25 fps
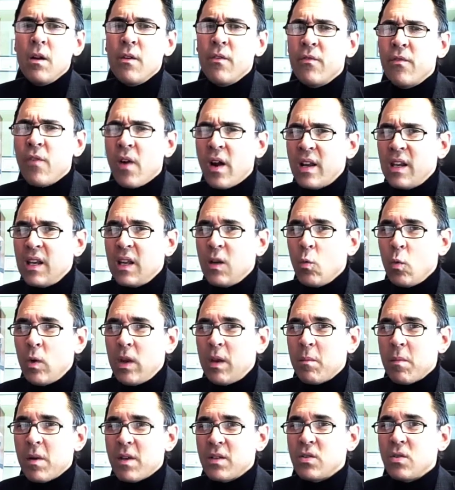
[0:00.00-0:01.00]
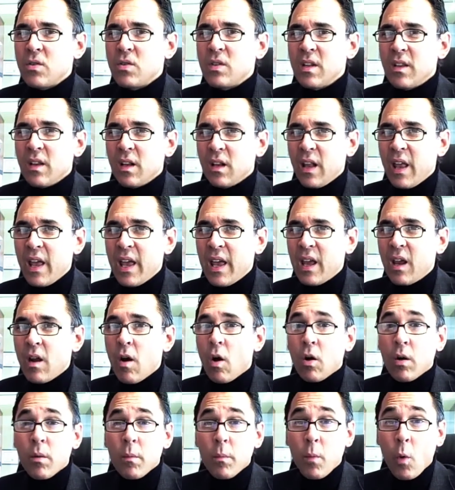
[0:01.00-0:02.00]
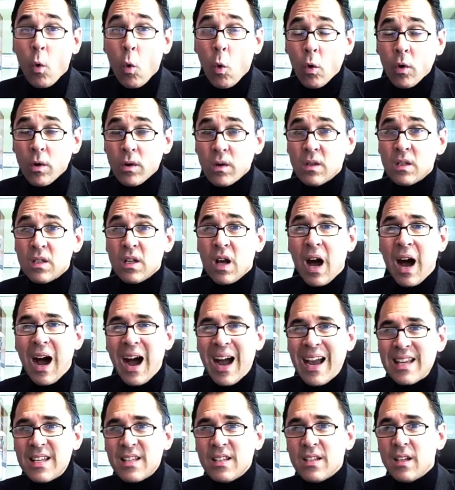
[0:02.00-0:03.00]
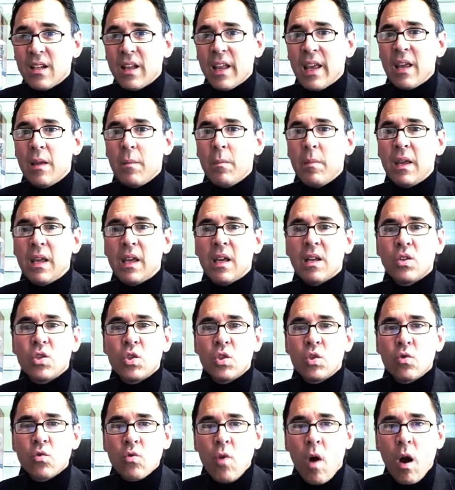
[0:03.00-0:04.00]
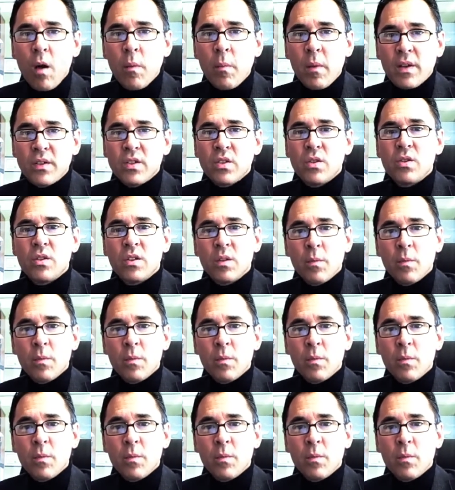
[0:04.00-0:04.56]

Finding weak muscles in the leg are important to isolate because strong muscles